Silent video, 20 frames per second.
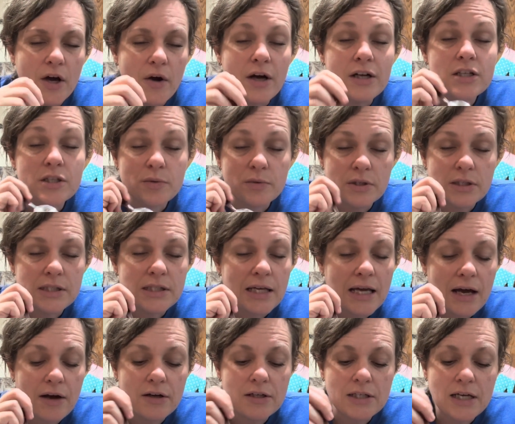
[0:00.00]
I just wanna see
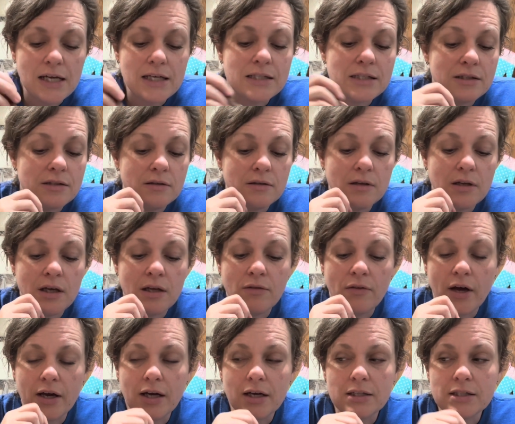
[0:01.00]
how it tastes. And
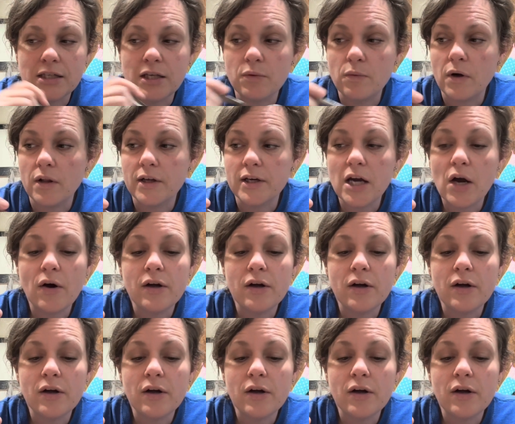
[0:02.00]
like I said a while ago,